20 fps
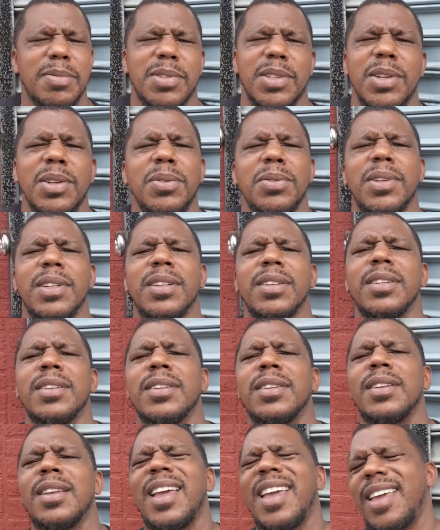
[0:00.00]
Absolutely.
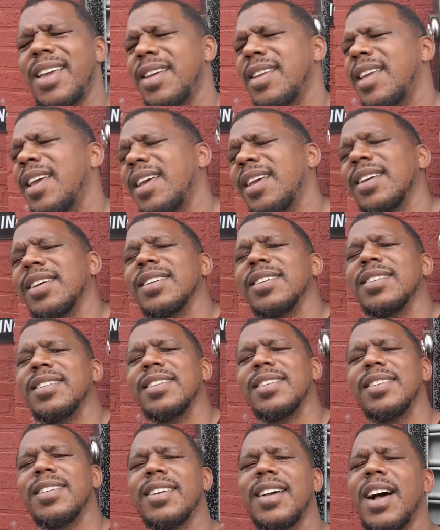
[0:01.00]
Yeah.
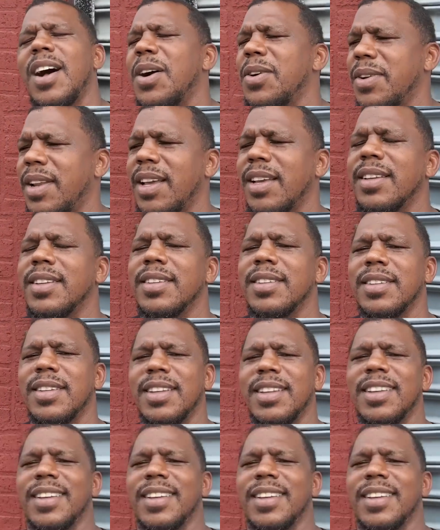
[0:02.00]
All day.